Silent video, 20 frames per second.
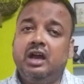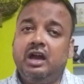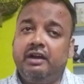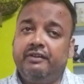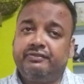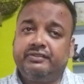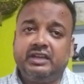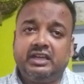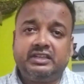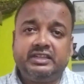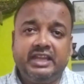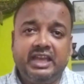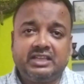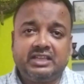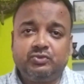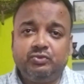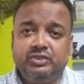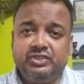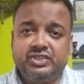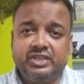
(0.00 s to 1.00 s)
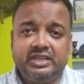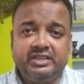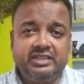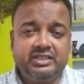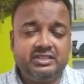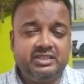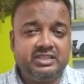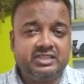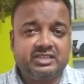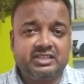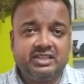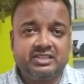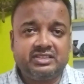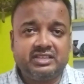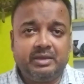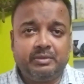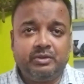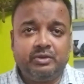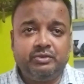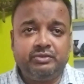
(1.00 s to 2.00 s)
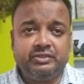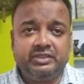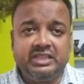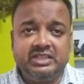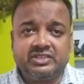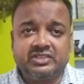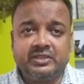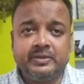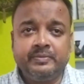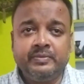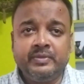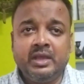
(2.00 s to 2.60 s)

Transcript: after tax which I discussed about this